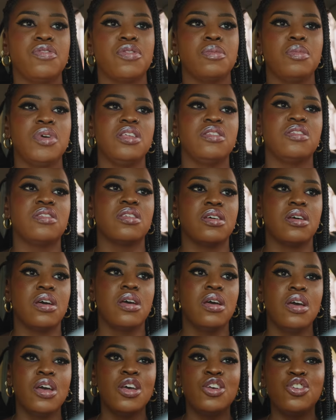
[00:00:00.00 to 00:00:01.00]
for me to
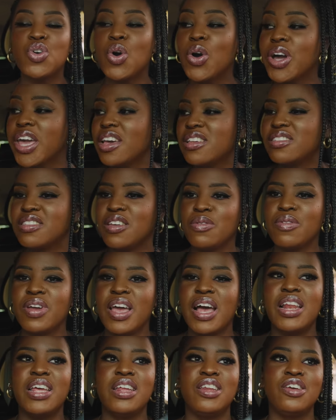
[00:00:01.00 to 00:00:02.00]
showcase the
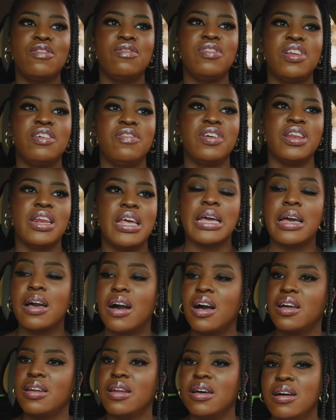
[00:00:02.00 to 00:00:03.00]
reality of living in
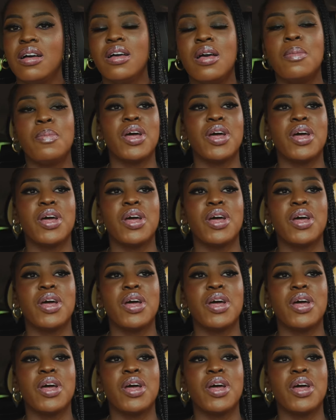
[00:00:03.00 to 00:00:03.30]
Ghana,